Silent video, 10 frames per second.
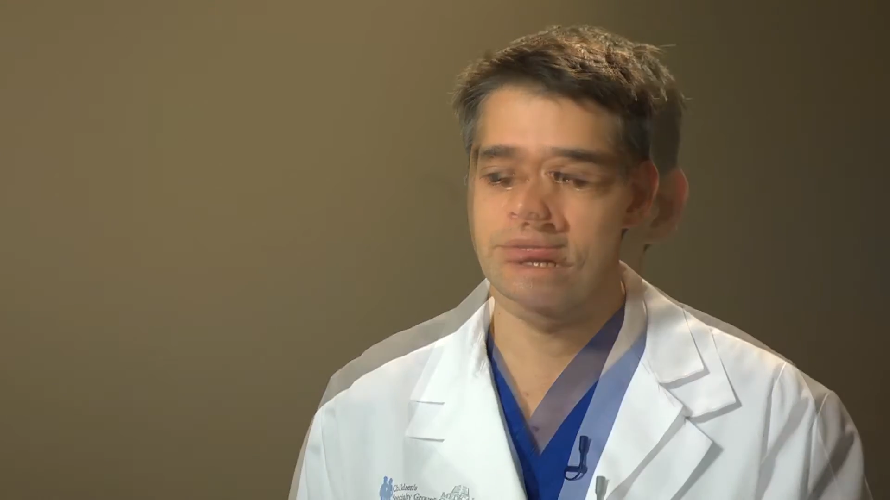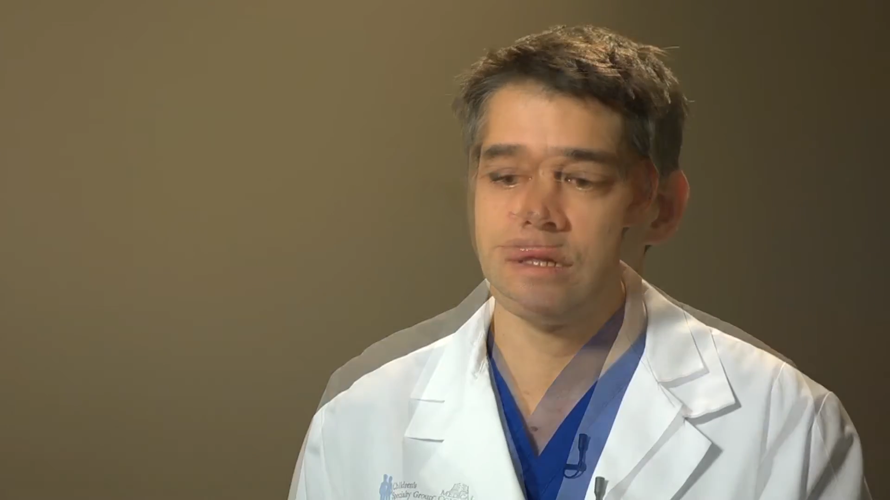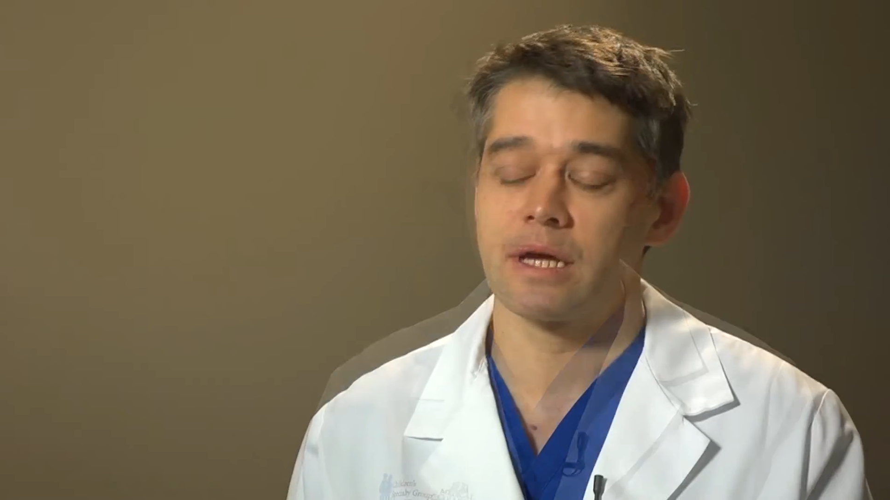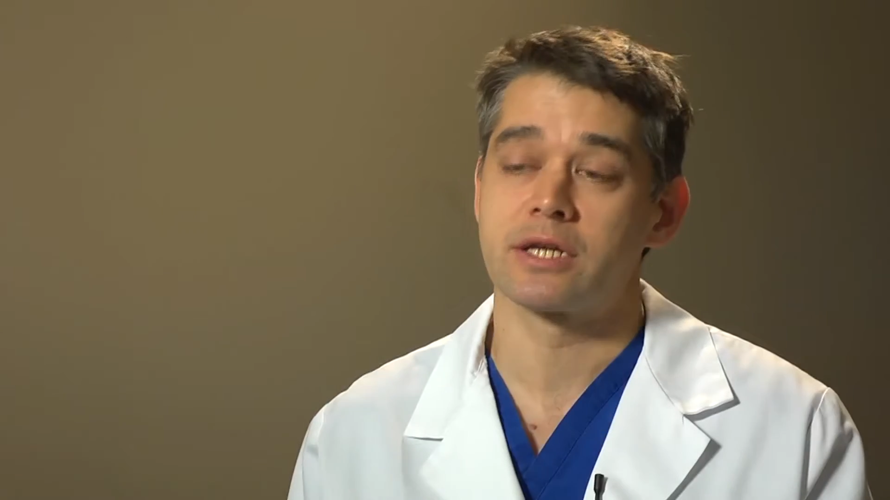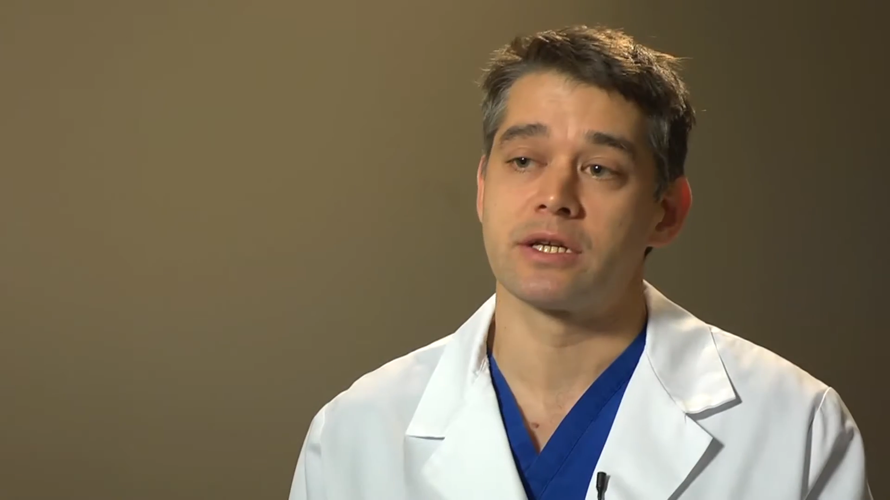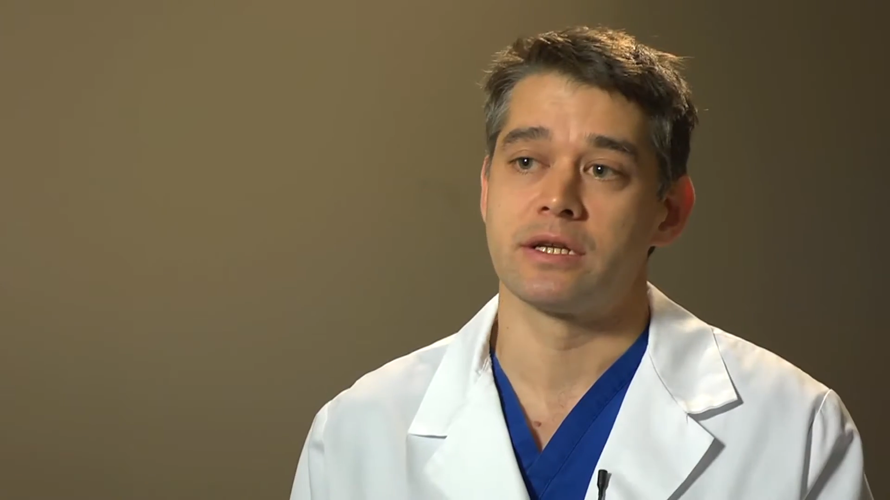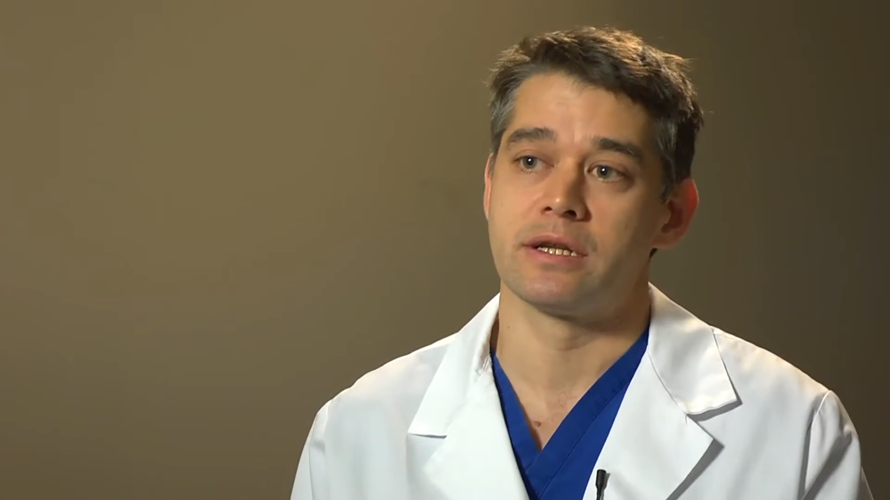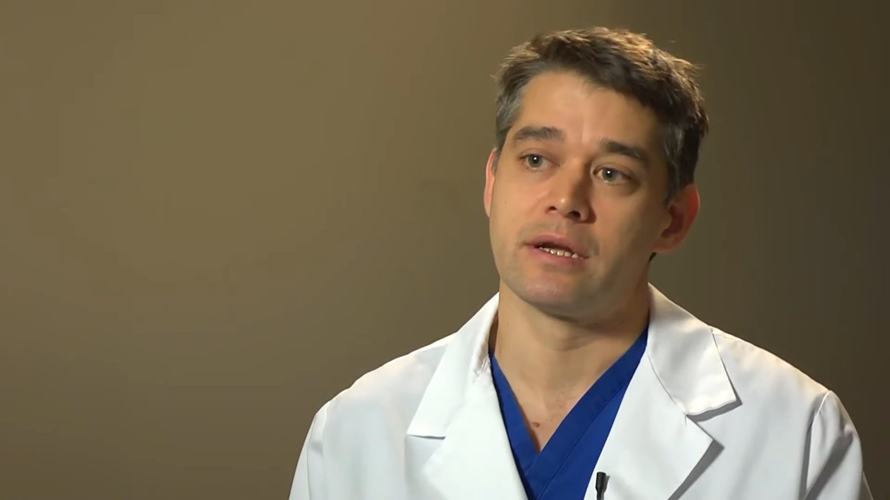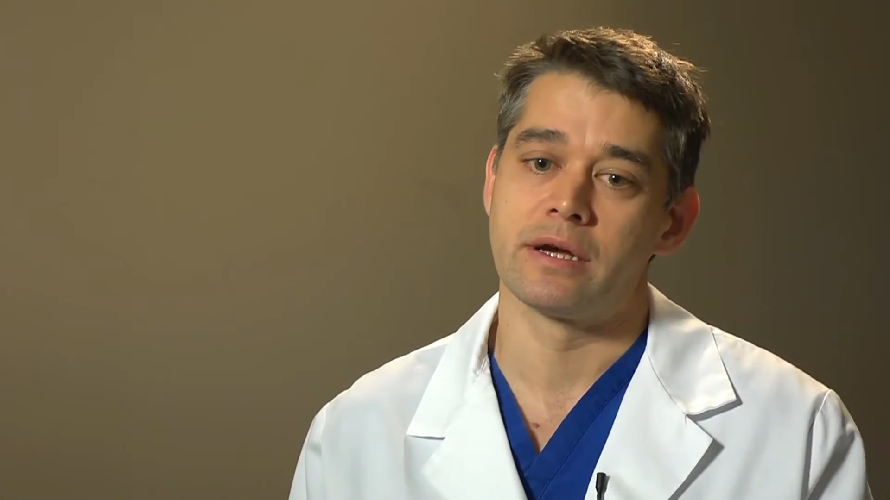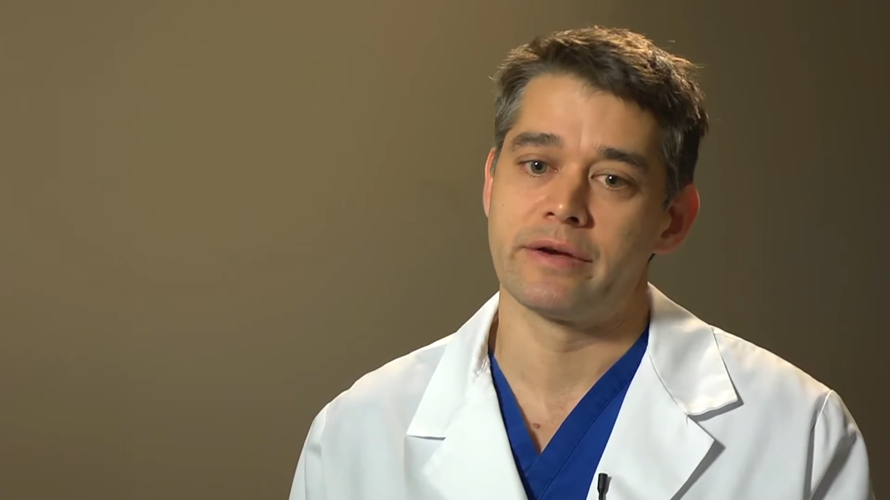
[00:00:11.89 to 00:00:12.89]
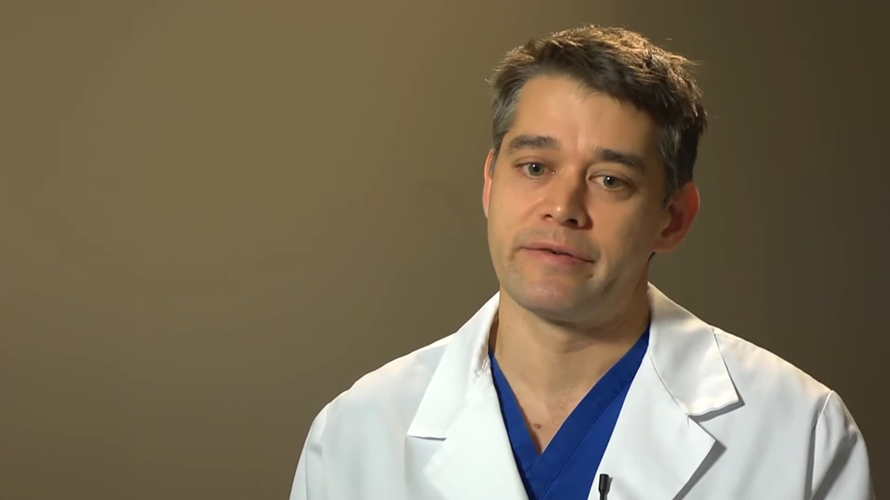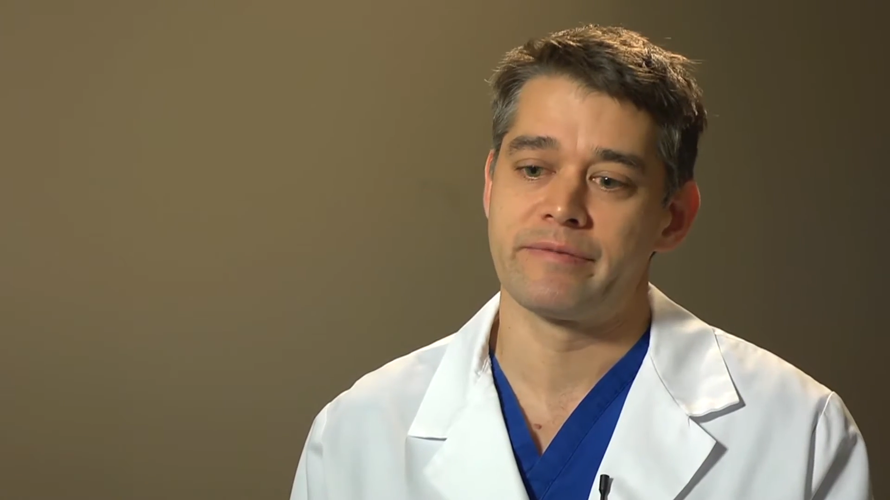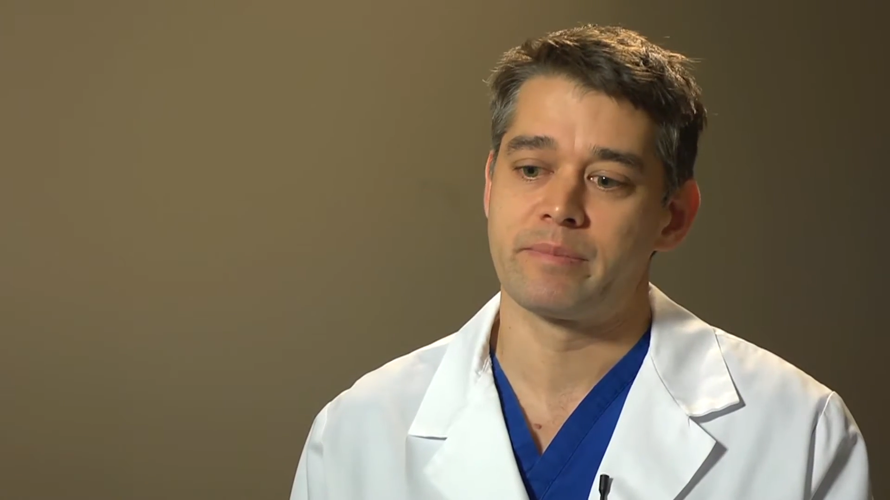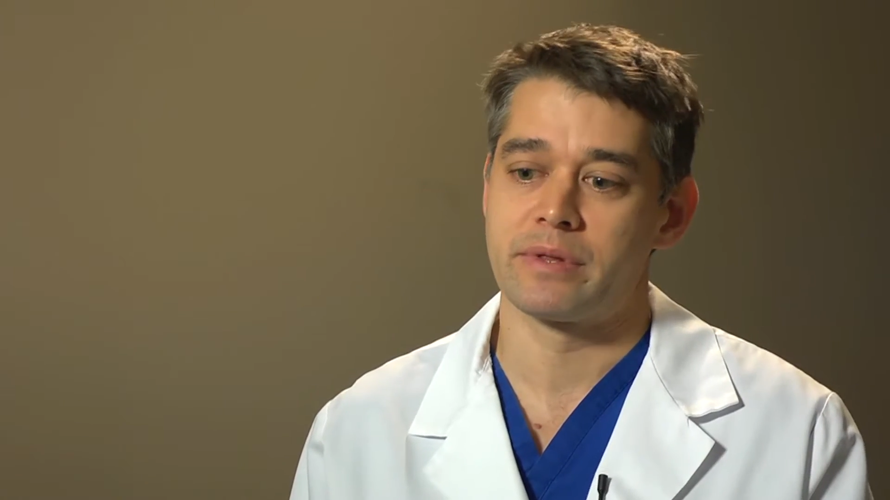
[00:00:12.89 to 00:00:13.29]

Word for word: collection of